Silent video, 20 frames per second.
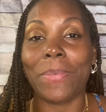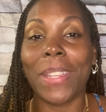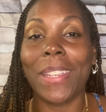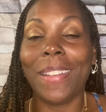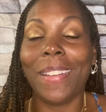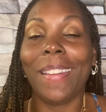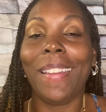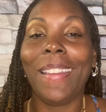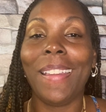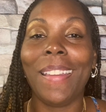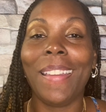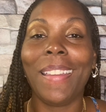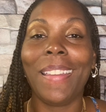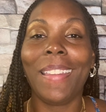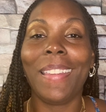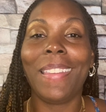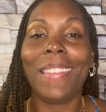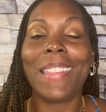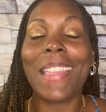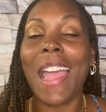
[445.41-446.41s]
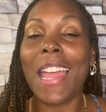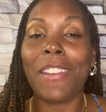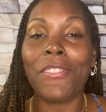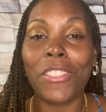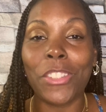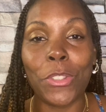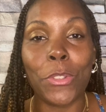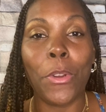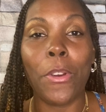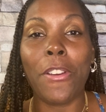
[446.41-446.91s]
it's kind of a
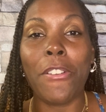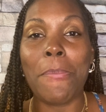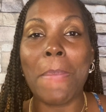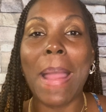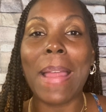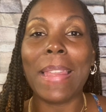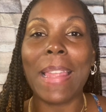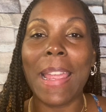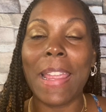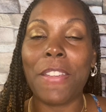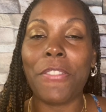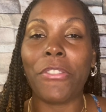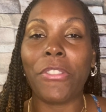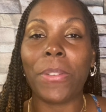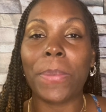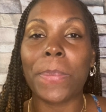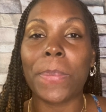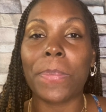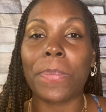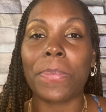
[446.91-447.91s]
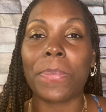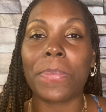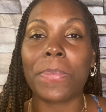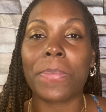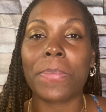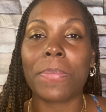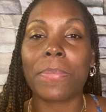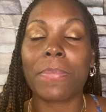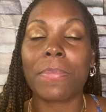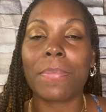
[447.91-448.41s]
story of my life.
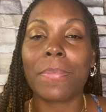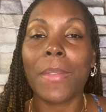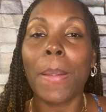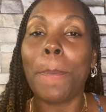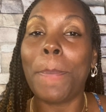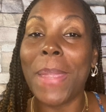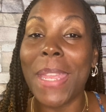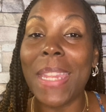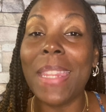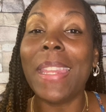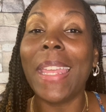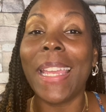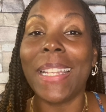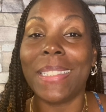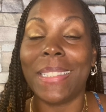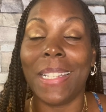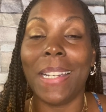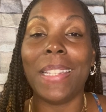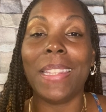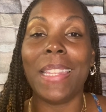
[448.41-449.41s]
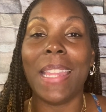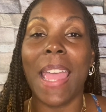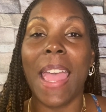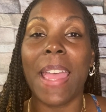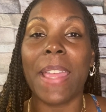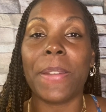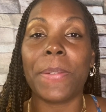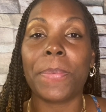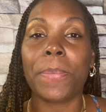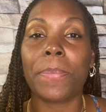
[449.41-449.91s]
Been there, done that.